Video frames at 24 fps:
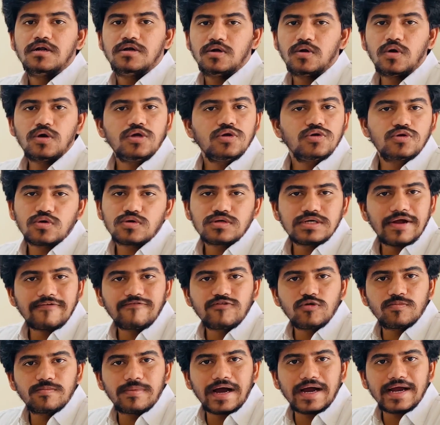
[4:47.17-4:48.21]
No, you don't
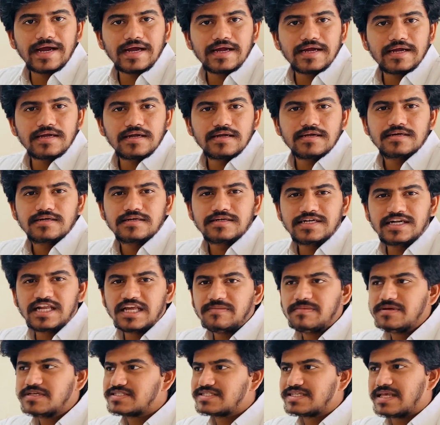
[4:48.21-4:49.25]
have to buy
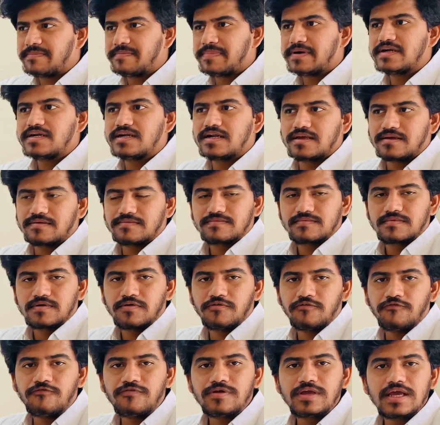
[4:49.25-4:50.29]
DB separately.
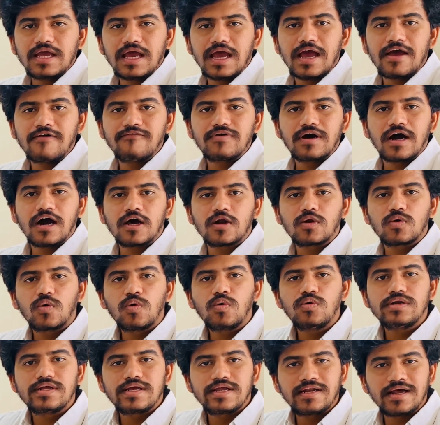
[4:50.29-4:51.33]
We have our
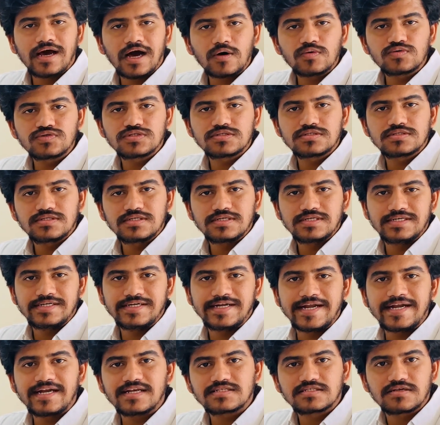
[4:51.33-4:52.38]
own in-house
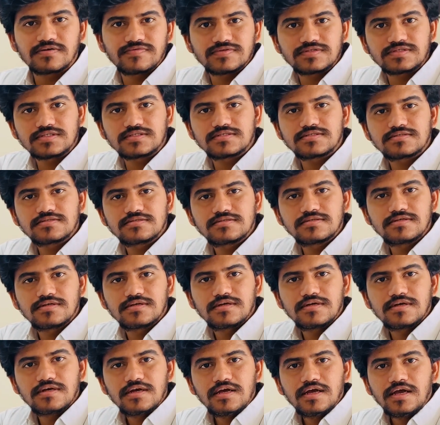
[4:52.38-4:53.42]
data services.
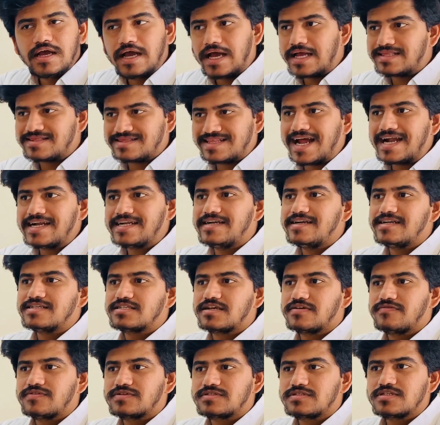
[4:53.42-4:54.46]
And that data
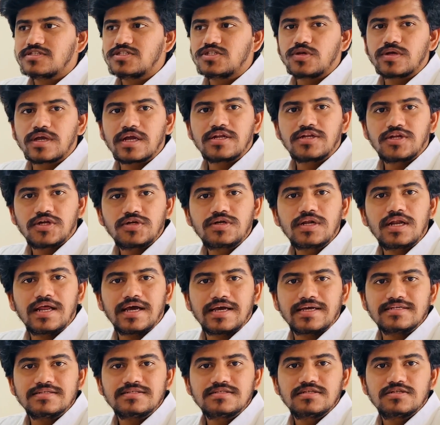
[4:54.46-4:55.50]
services you can
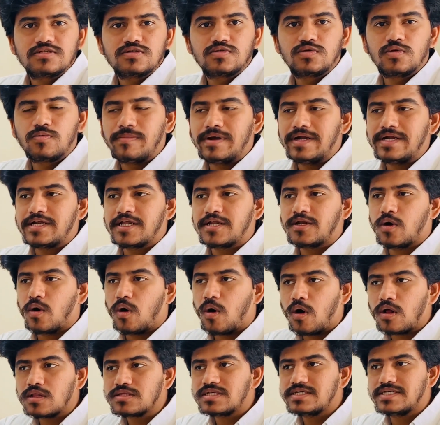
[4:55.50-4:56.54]
utilize to maintain
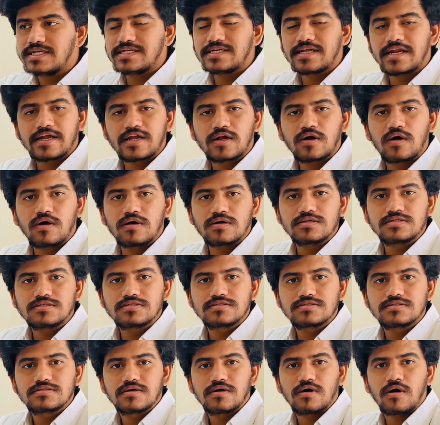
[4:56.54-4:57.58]
all the data
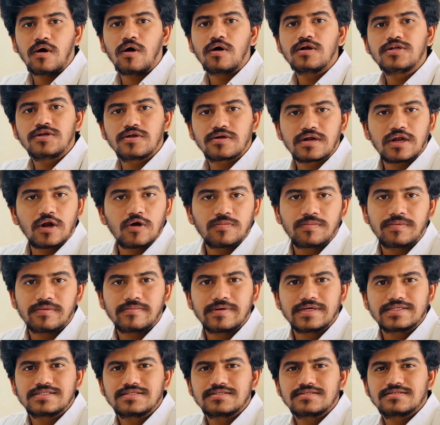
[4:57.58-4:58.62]
records on your cloud
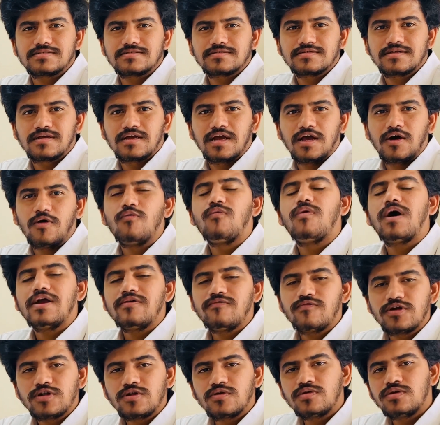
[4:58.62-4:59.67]
premises. Why
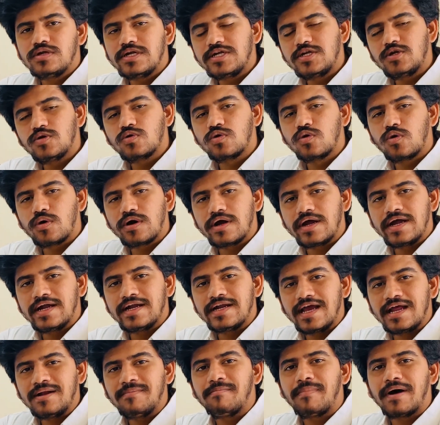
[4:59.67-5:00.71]
would you need to go ahead
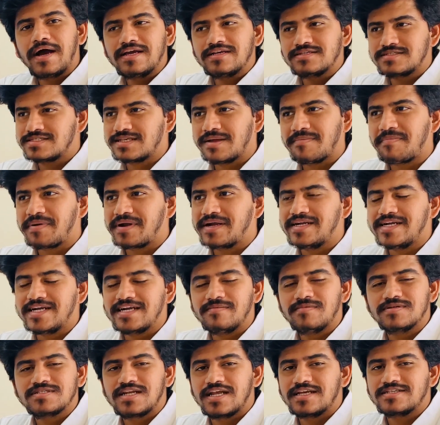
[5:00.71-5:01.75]
and buy a separate
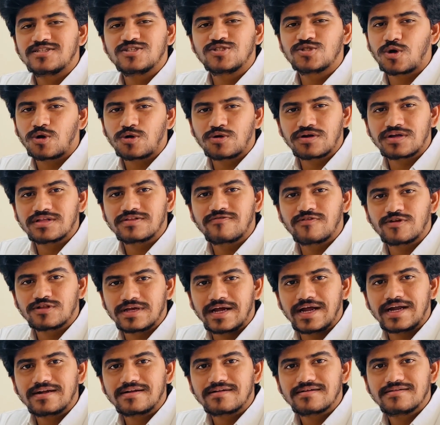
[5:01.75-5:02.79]
database license altogether for
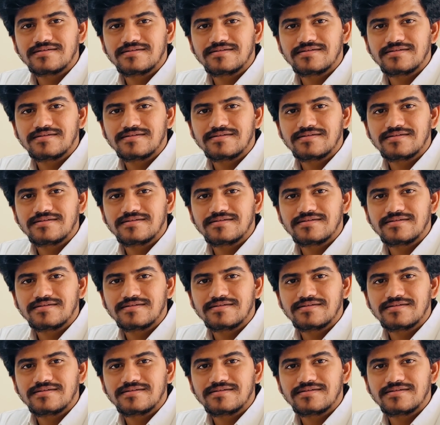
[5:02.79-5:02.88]
that?